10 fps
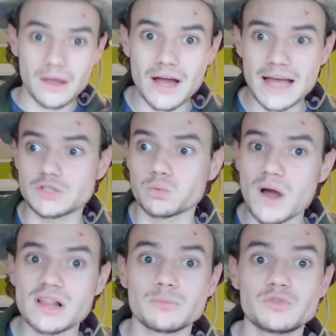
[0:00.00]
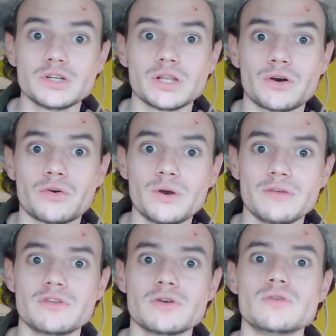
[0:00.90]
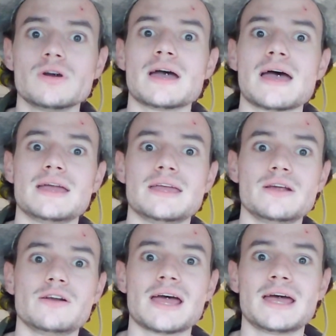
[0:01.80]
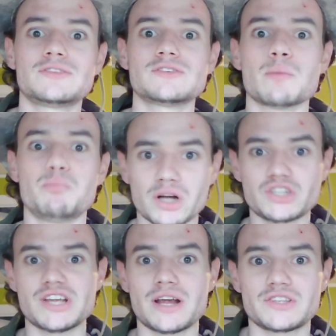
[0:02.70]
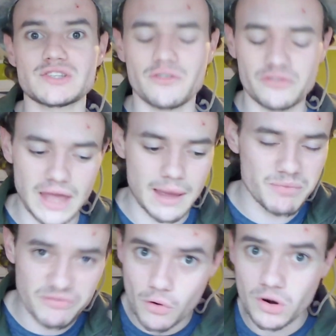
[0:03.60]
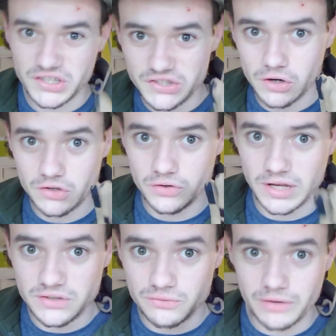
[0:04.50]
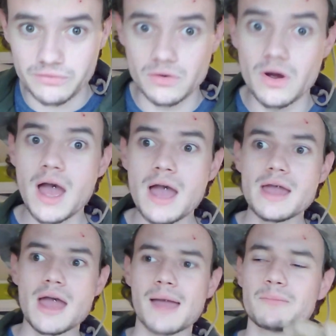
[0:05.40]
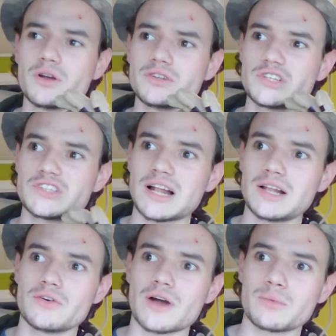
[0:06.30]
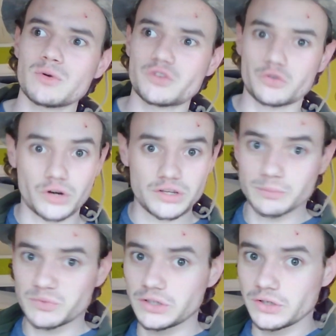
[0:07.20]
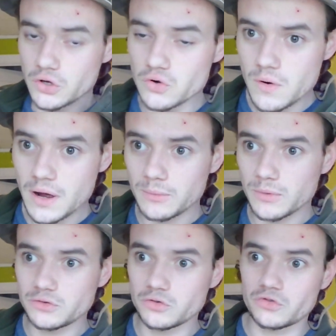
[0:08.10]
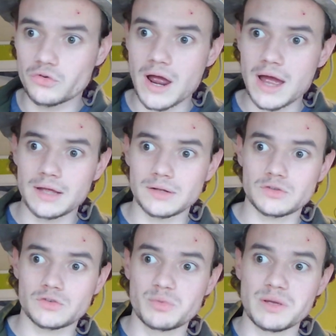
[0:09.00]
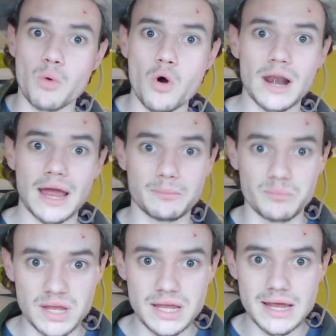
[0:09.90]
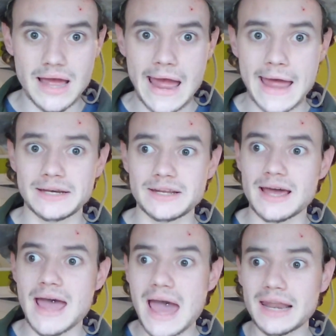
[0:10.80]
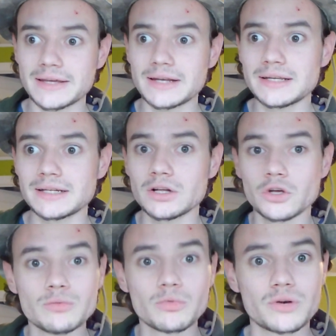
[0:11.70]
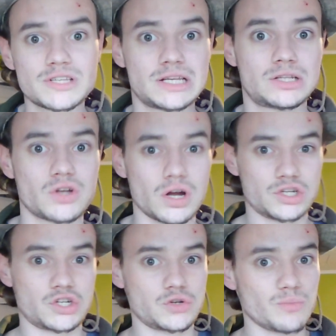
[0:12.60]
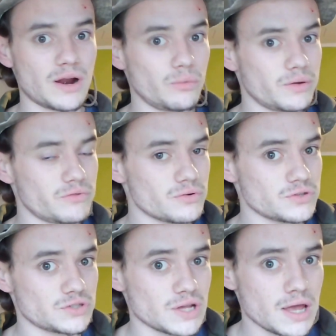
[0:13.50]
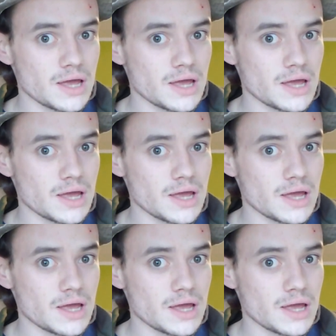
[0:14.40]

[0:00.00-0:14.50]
guys, welcome to another review here at Apache Airsoft. And before I start today's review, I'm going to tell you I'm going to try something new. I'm going to try to be more like me and add a little humoristic touch to my reviews,